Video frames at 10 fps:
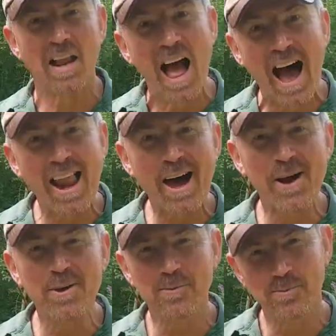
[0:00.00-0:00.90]

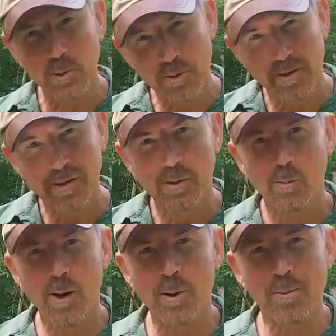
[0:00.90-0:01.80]
Hello,
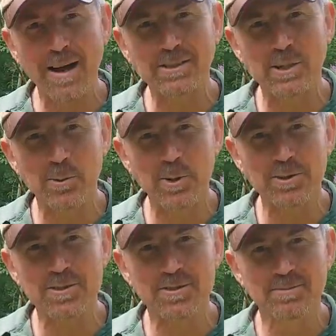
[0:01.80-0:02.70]
welcome back to the
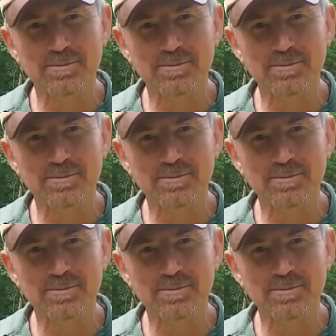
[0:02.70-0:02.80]
woods.